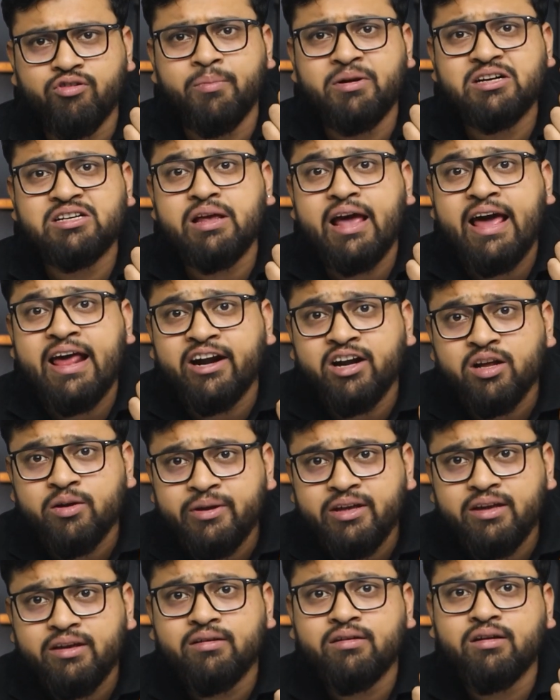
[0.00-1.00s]
from its
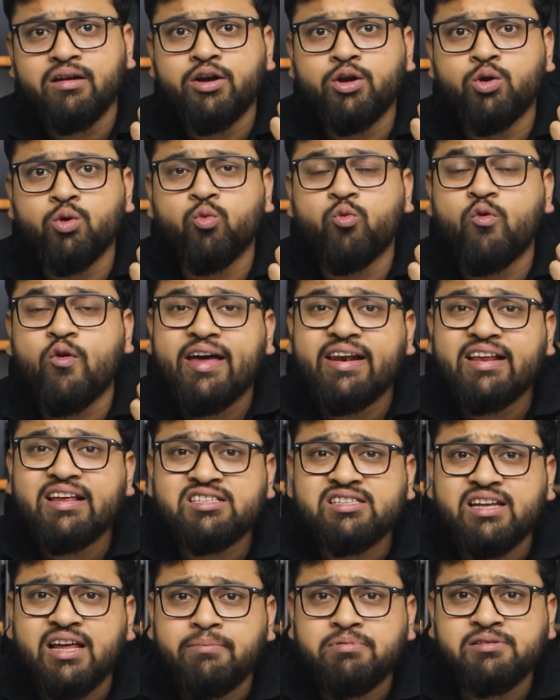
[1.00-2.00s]
anatomy to
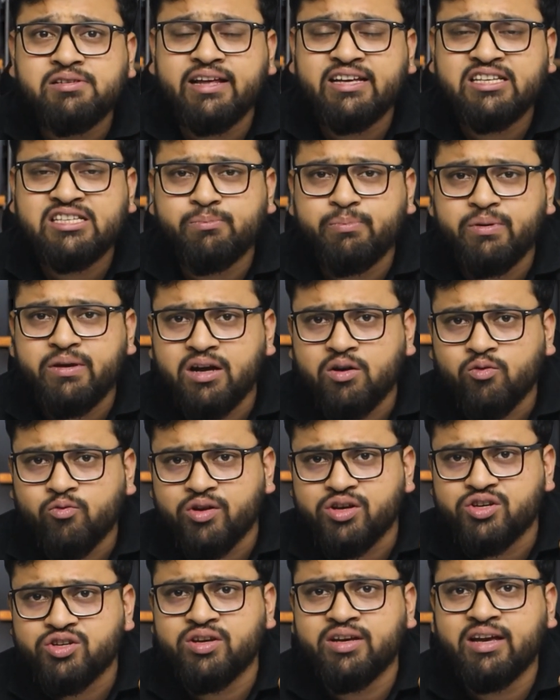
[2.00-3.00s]
various types like spear
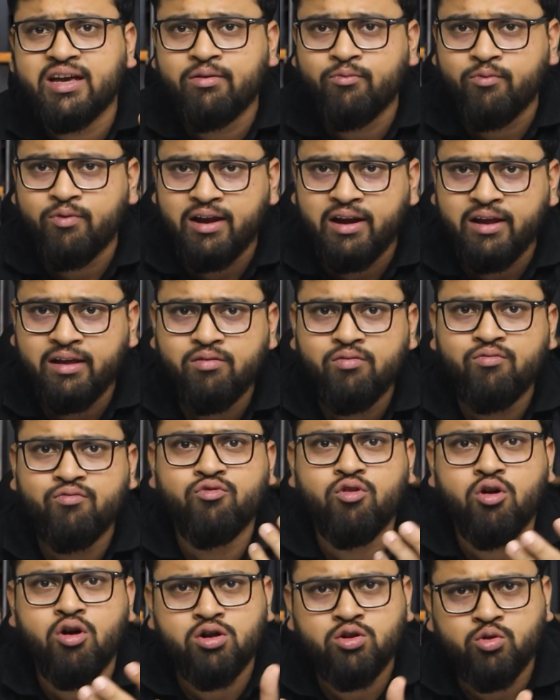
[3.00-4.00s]
phishing and whaling,
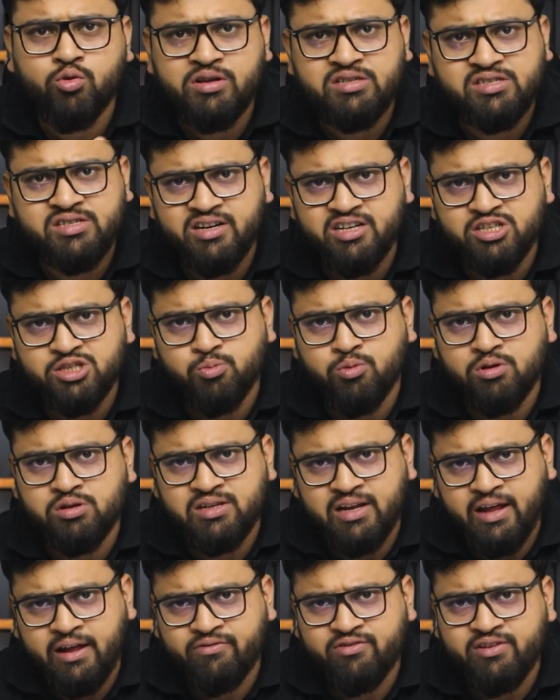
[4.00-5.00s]
walk through incident
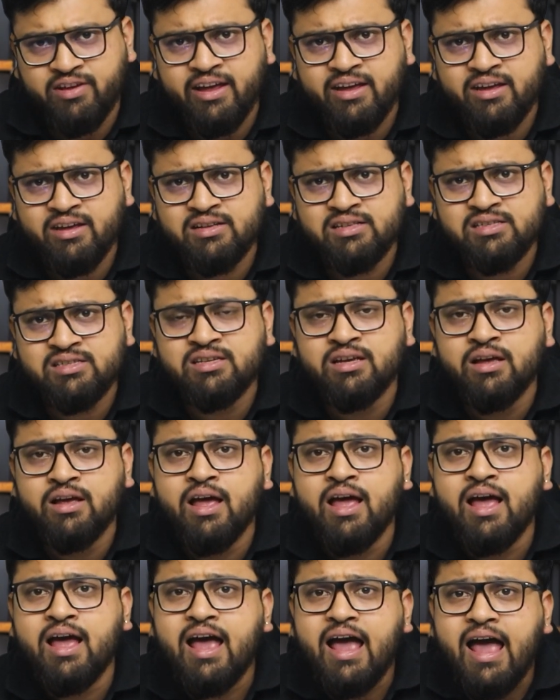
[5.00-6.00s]
response life cycles,
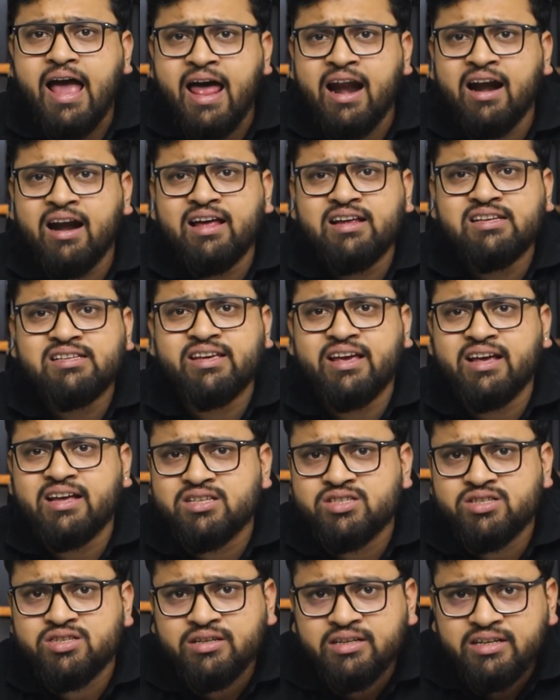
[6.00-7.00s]
analyze
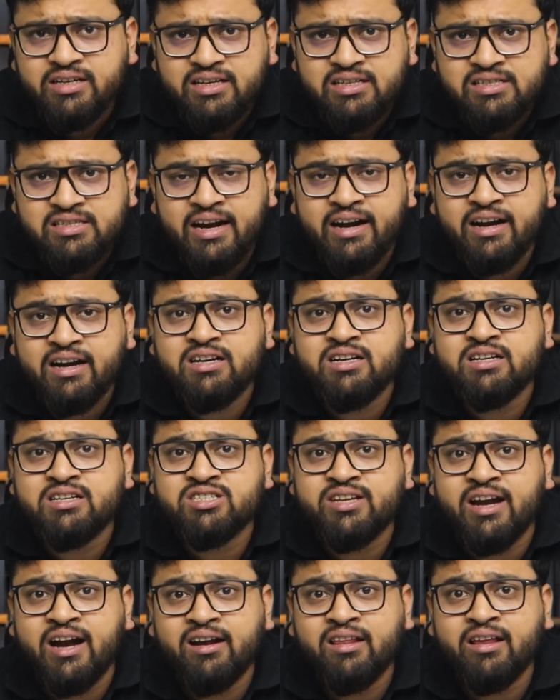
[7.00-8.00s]
case studies, and
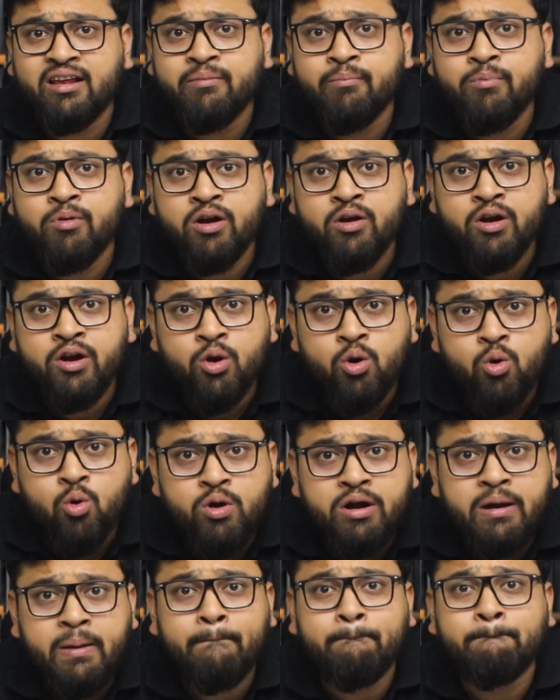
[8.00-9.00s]
understand the
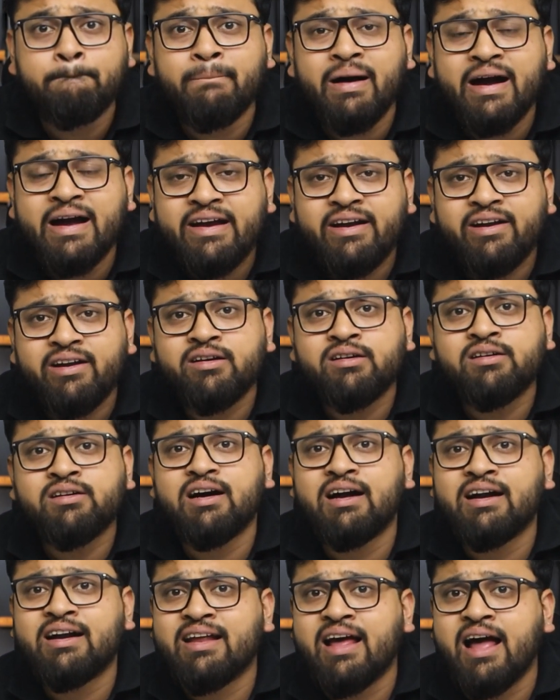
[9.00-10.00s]
renowned MITRE
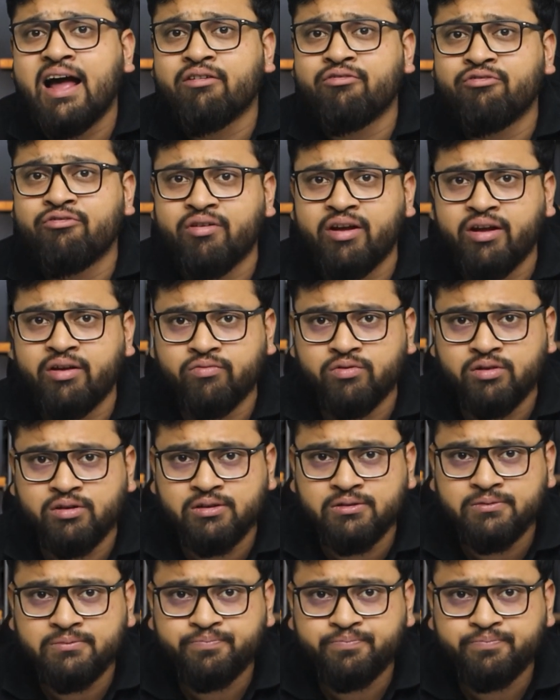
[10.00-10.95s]
ATT&CK framework.